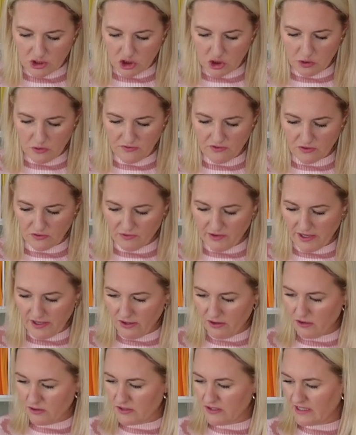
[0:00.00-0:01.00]
two of the
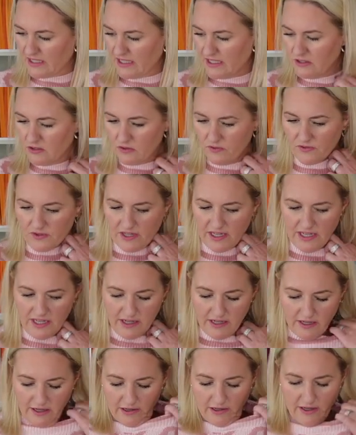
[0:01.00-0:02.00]
regular size over
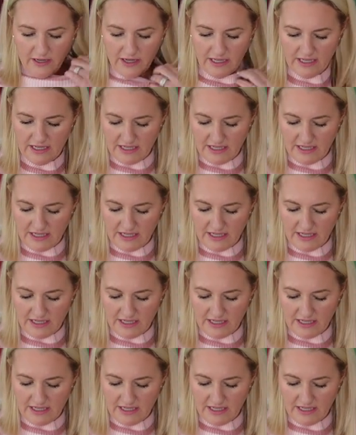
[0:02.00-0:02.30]
here,